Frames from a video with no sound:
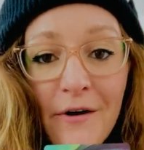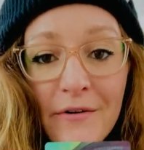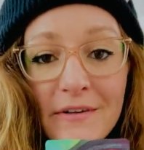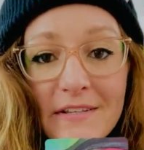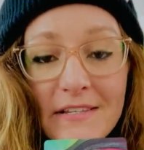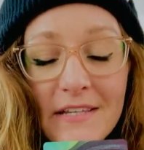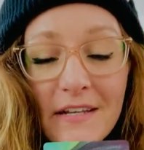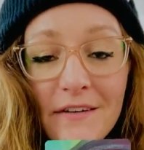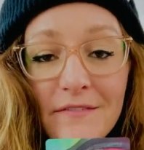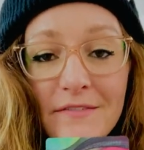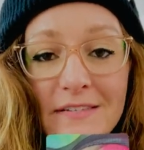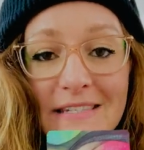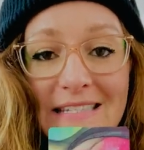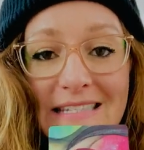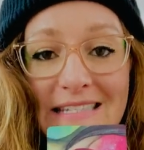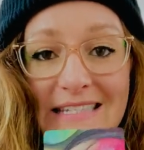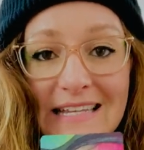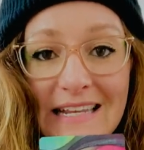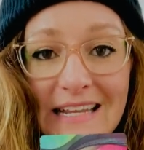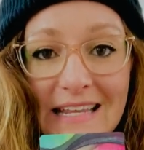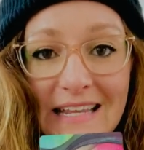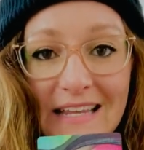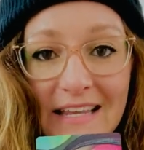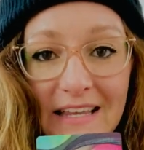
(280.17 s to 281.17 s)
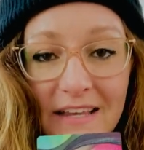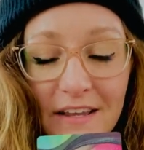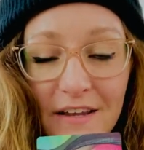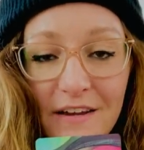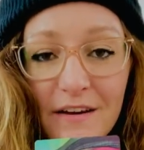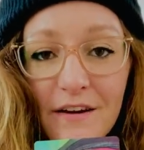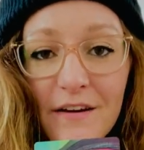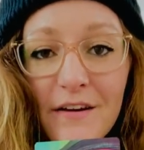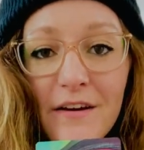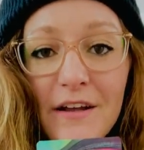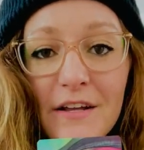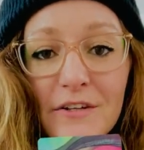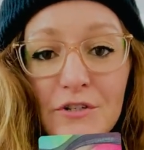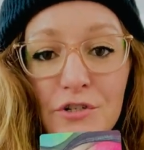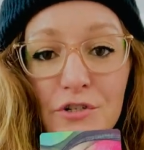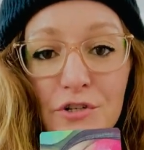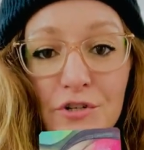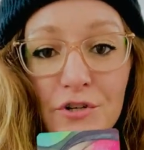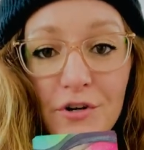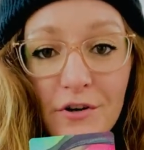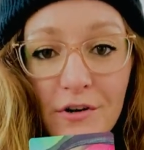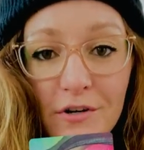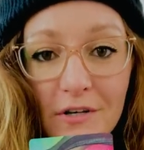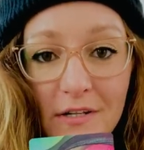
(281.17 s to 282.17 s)
instead of sitting here and
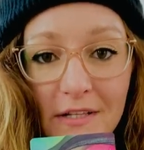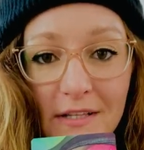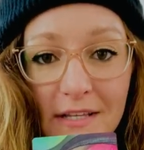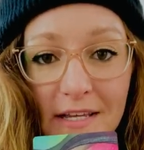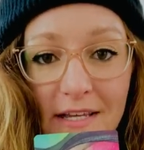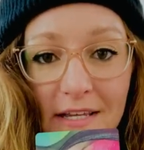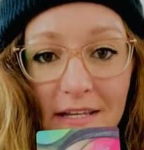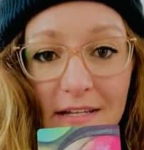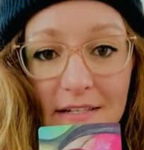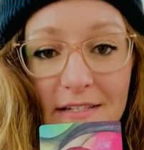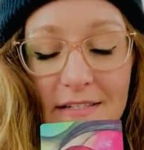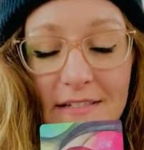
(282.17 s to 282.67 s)
journaling,